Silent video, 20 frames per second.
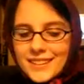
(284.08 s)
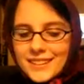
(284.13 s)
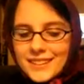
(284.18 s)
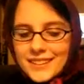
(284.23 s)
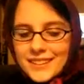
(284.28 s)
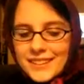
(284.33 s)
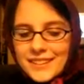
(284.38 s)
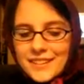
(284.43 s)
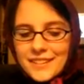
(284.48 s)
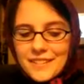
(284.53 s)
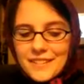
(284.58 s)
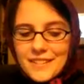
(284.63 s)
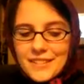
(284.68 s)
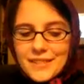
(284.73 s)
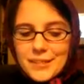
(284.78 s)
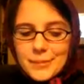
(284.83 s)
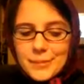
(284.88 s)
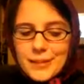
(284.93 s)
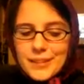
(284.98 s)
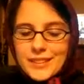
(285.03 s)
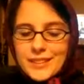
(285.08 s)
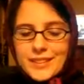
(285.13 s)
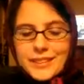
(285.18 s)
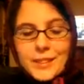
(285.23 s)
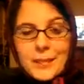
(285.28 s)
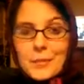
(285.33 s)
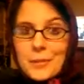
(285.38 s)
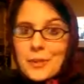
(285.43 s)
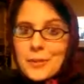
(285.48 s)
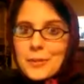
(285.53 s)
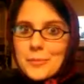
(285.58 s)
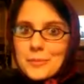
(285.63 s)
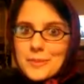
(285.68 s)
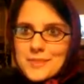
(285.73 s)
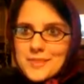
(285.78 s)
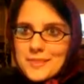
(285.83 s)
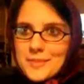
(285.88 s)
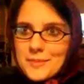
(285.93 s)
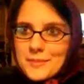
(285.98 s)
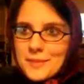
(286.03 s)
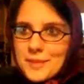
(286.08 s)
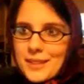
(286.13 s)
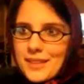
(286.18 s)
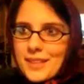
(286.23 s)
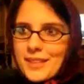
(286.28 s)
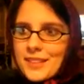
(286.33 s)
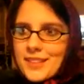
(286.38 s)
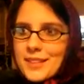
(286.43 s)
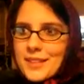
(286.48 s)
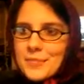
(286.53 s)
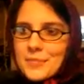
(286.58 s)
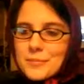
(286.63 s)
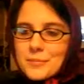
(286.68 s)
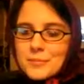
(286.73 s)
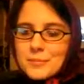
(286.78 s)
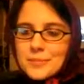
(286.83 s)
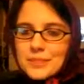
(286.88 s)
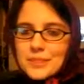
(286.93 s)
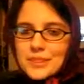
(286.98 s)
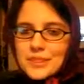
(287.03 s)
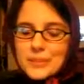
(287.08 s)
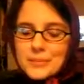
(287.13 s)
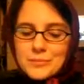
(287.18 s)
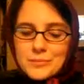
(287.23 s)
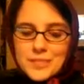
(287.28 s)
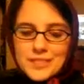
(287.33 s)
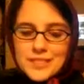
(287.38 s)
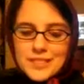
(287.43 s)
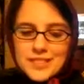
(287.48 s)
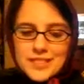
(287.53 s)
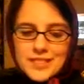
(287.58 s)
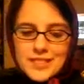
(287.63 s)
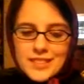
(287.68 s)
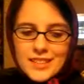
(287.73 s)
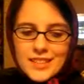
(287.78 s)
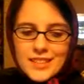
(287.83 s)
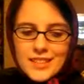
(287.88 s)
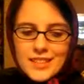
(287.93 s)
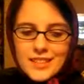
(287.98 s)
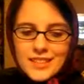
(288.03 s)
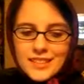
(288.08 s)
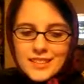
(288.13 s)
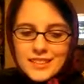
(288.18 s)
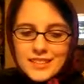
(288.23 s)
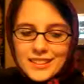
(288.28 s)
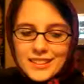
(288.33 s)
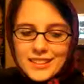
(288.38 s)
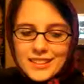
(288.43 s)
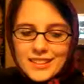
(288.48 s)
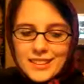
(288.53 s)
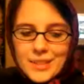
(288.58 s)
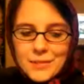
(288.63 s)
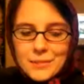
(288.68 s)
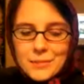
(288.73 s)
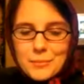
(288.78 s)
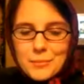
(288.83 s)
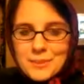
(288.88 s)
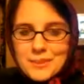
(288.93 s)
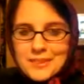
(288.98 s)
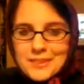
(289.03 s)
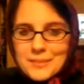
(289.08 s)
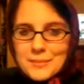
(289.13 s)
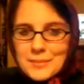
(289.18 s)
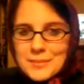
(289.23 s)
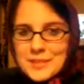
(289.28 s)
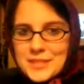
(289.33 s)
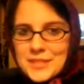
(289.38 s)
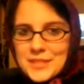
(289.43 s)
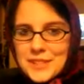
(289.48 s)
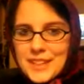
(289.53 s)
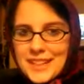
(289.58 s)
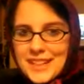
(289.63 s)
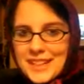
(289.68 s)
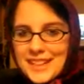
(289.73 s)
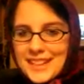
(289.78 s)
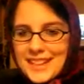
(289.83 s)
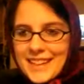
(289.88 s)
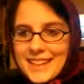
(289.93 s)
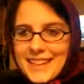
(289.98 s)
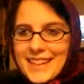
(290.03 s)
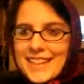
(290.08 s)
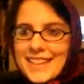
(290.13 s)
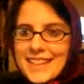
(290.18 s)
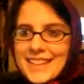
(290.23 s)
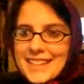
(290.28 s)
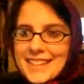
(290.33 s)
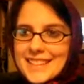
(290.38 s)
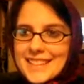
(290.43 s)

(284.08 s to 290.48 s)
you know, I explain, I'm not a Muslim yet. I'm just I'm a Muslim in training, I guess.